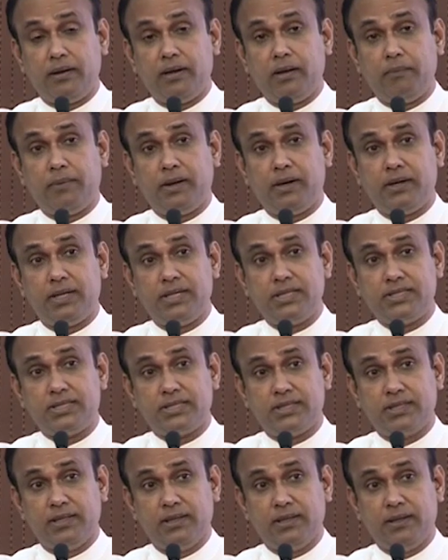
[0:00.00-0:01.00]

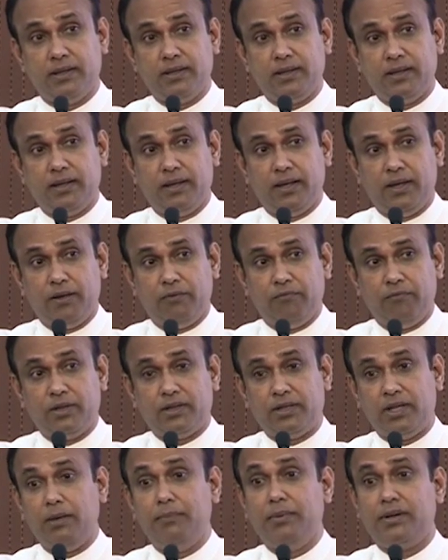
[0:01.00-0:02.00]
independence,
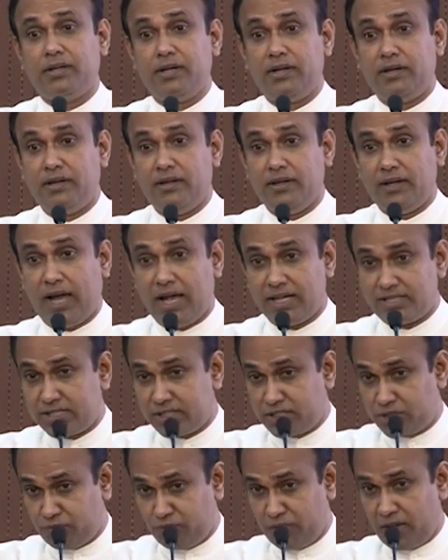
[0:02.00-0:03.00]
with limited
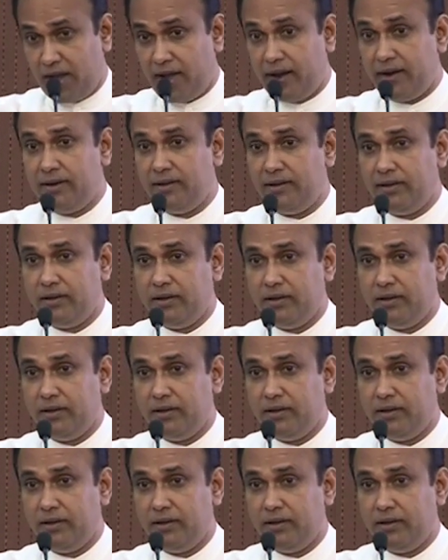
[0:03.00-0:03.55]
assets we have